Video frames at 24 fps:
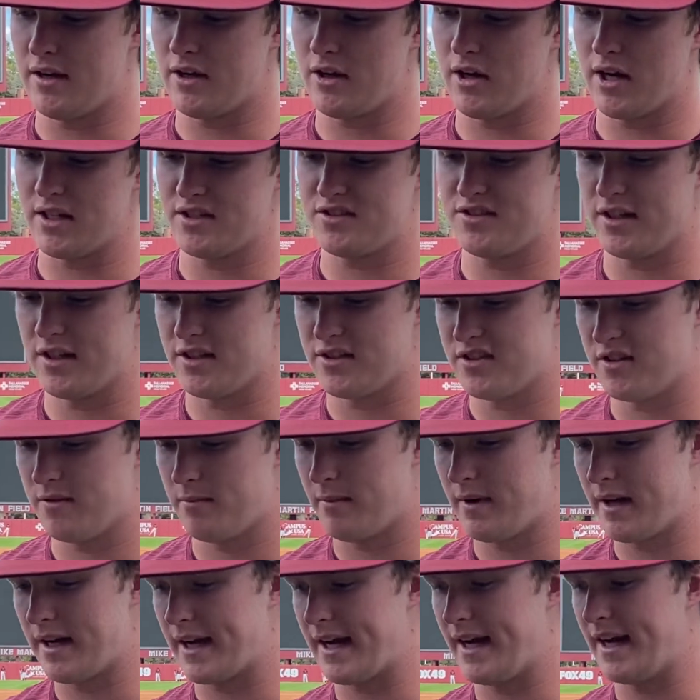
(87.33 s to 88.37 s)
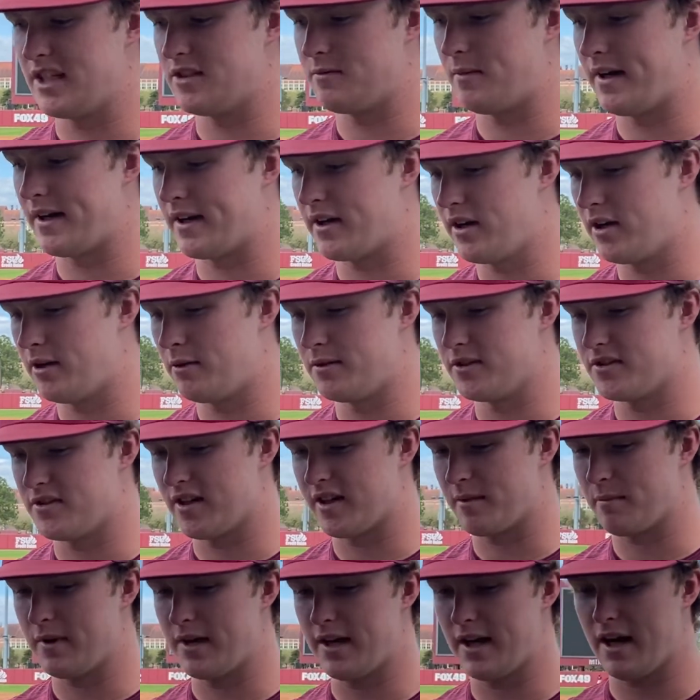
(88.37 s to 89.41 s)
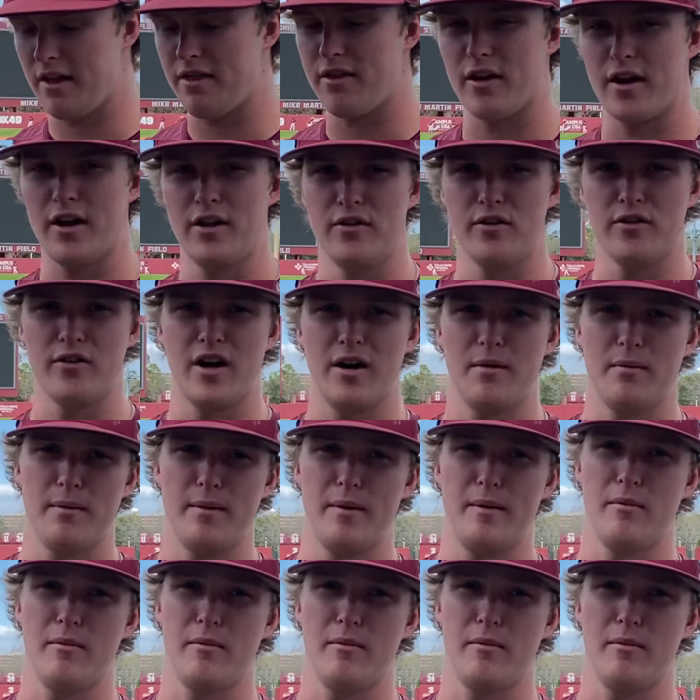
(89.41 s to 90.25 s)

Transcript: you know, I was telling some of my guys back home, it's like, man, I thought I knew a